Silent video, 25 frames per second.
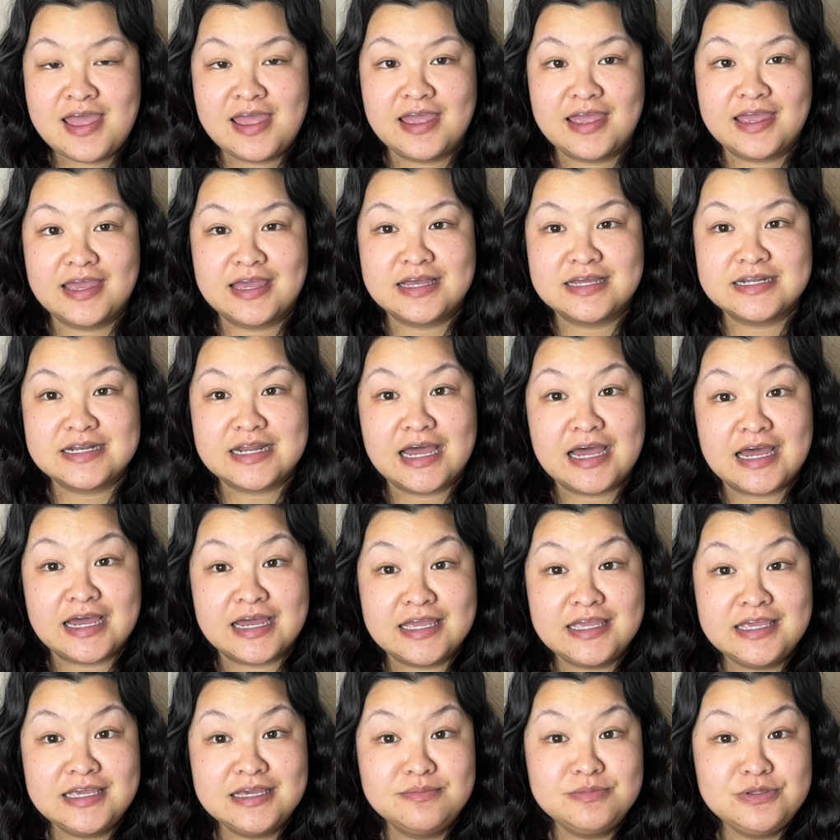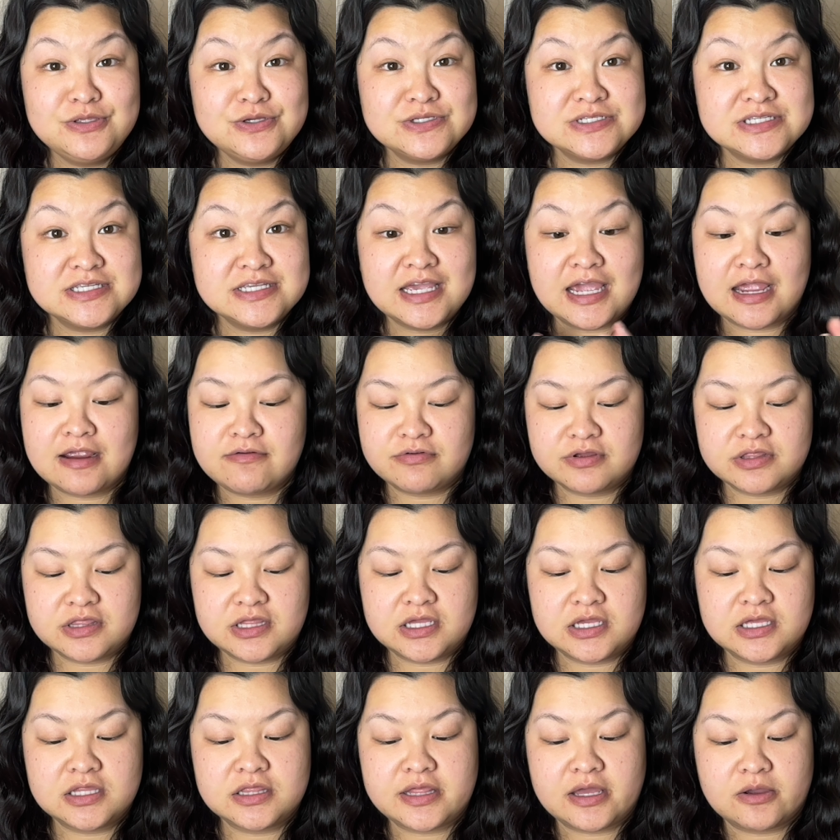and I am using
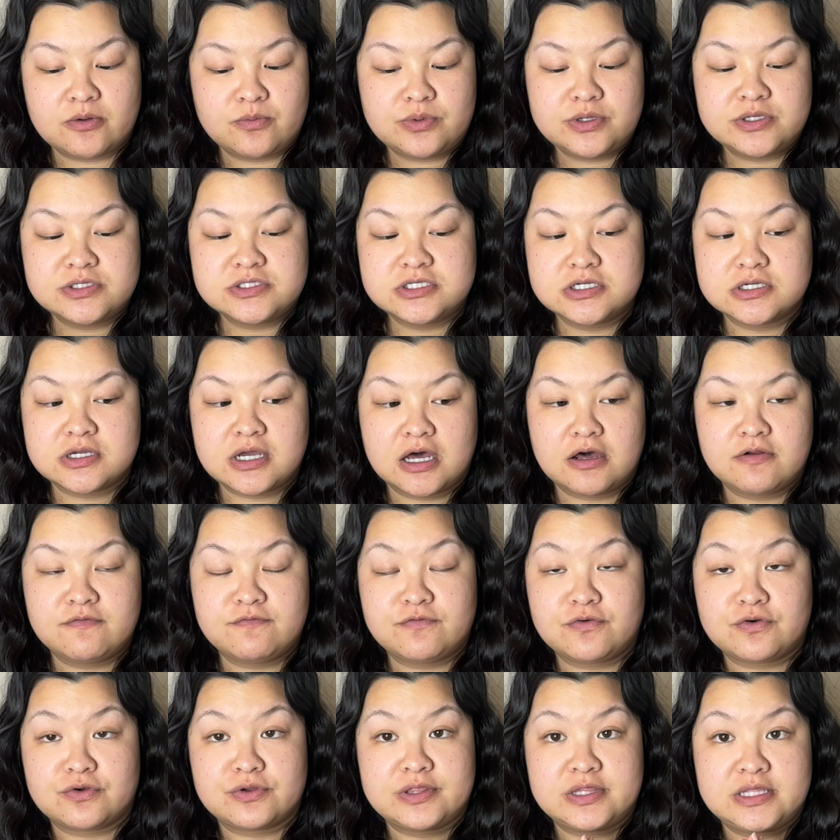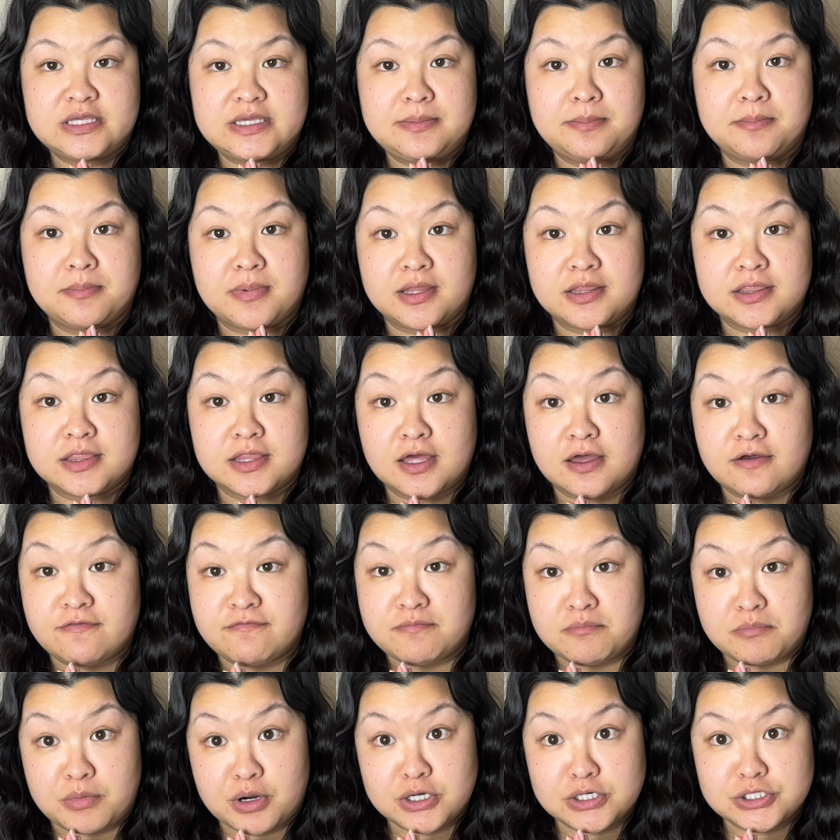everything that we took up for the month of
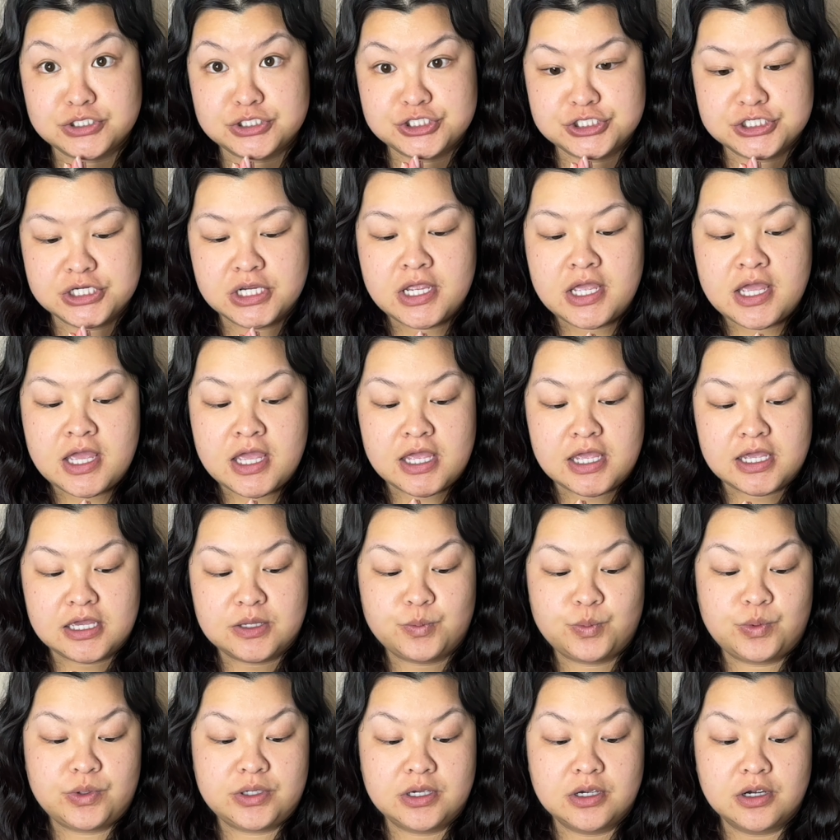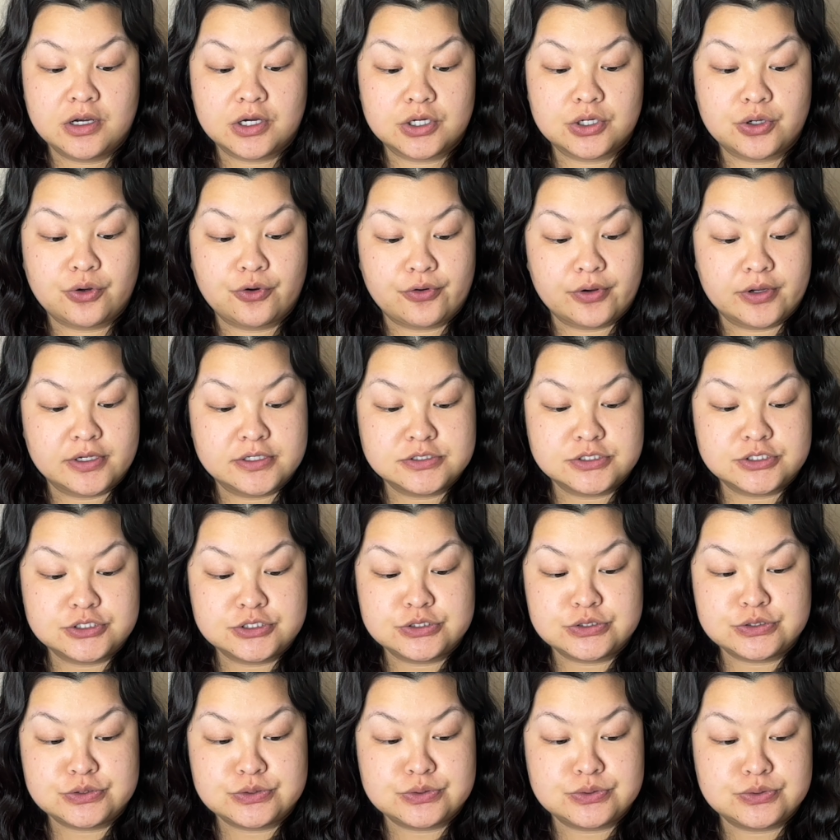March, and we are going
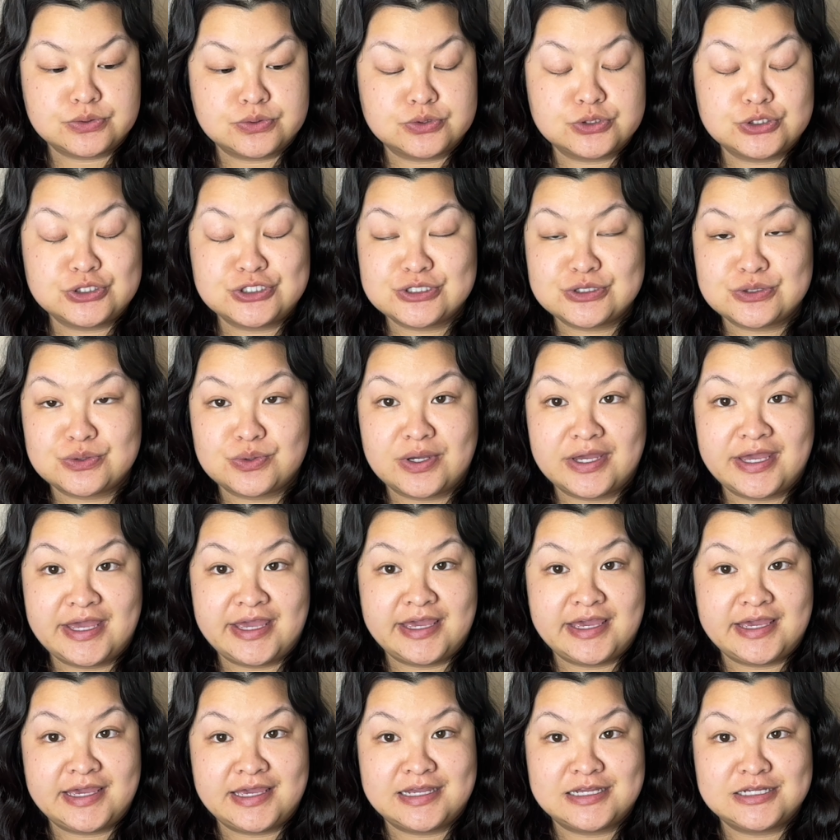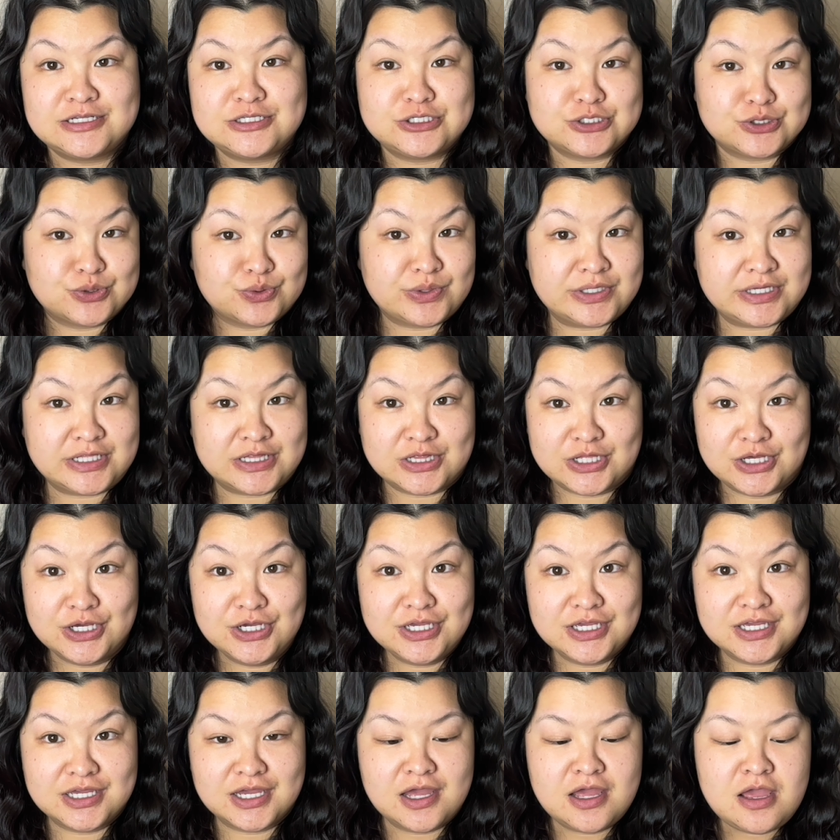to do a dewy
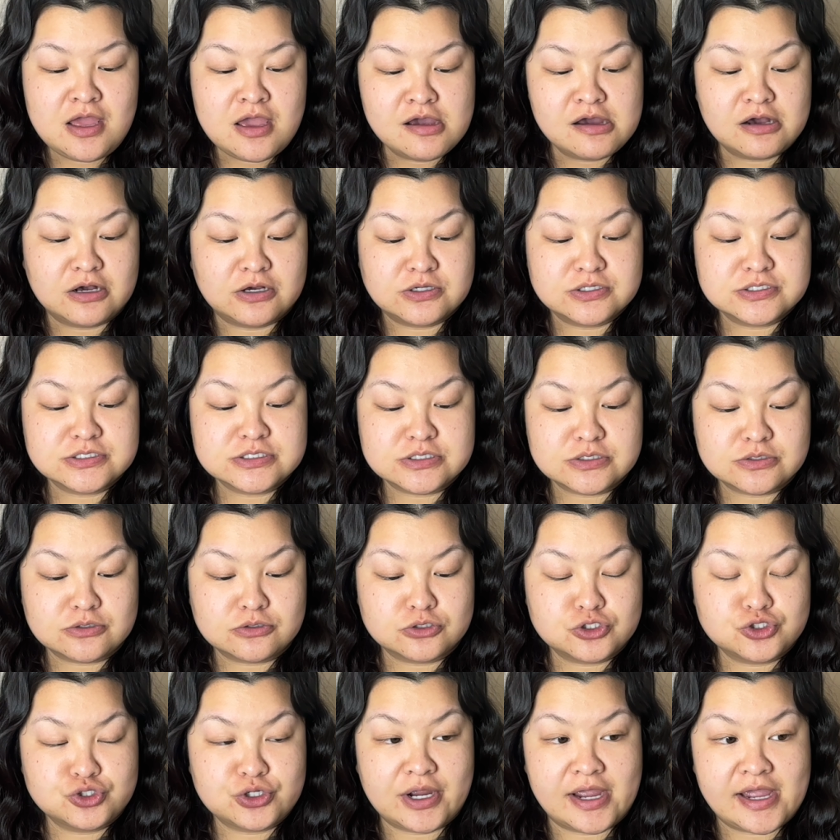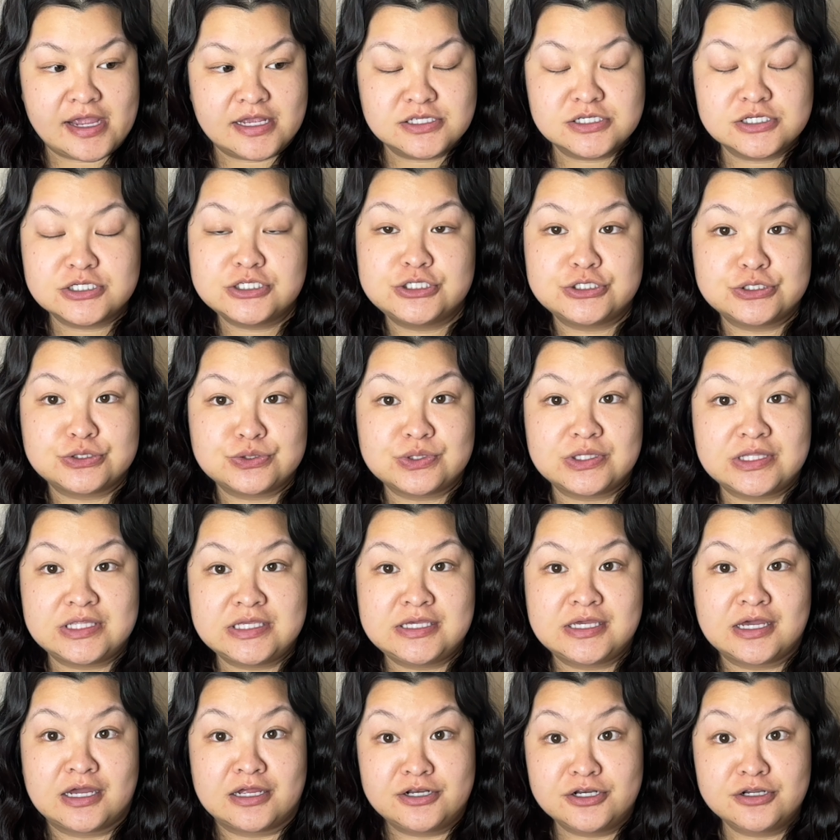look, also trying to do
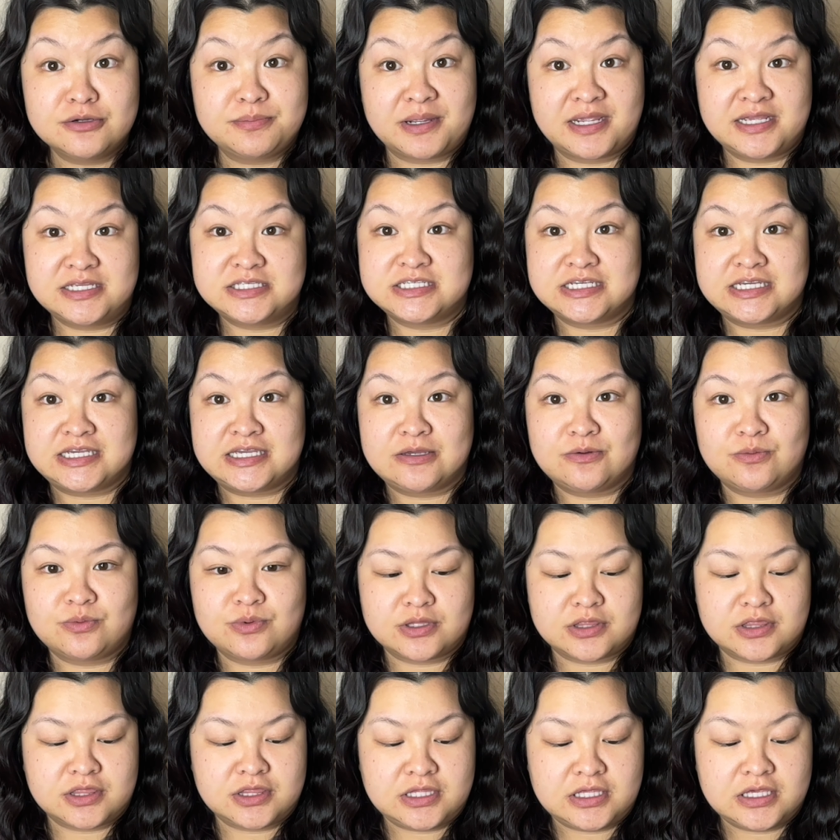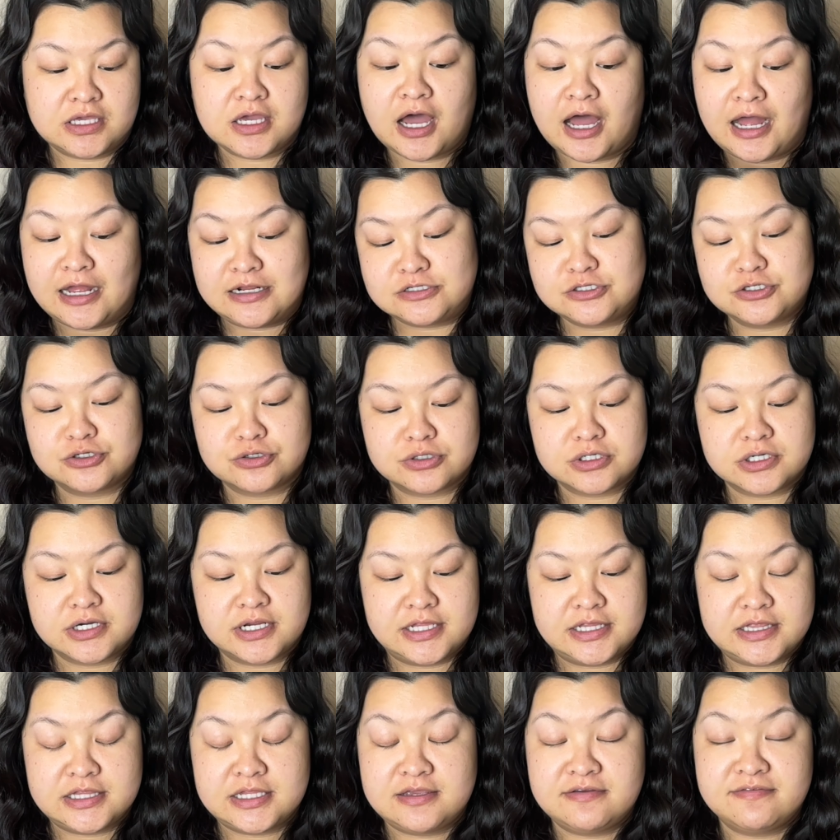the underpainting with the contour
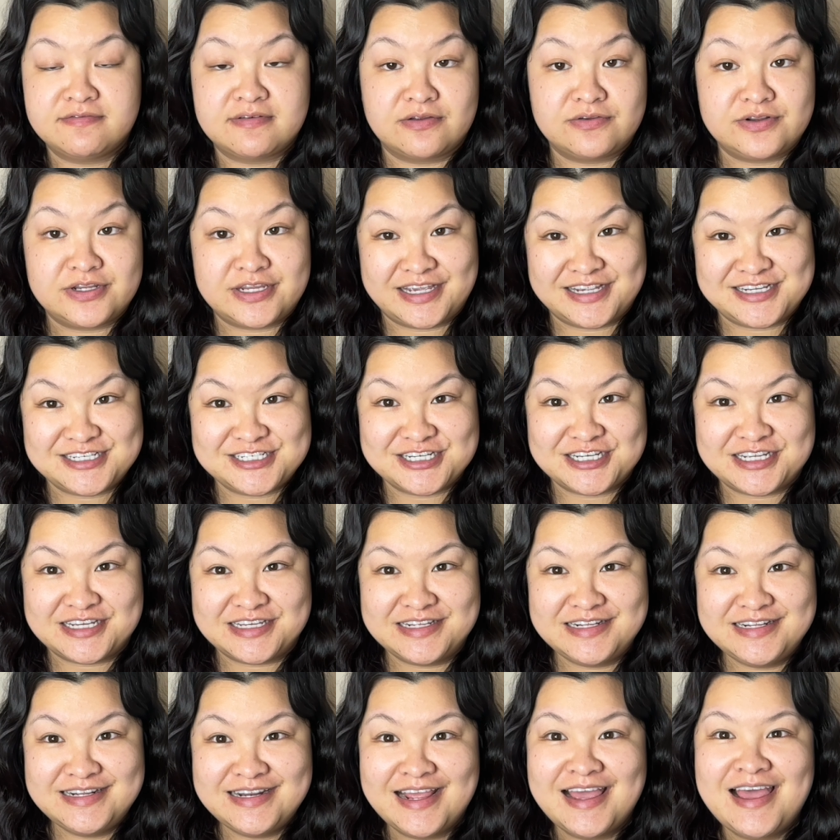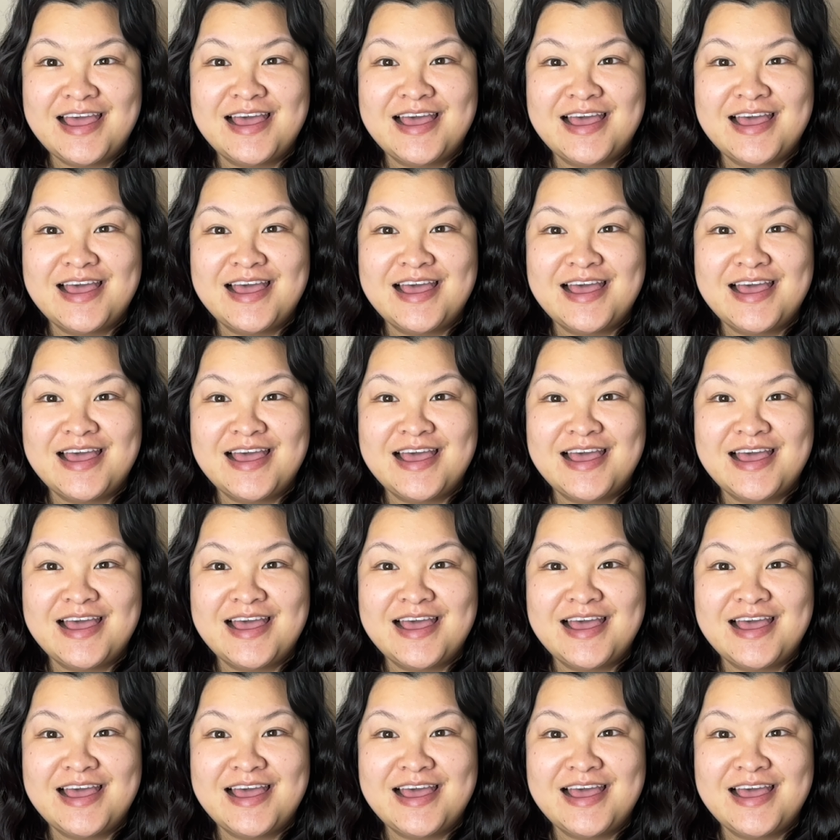and the foundation.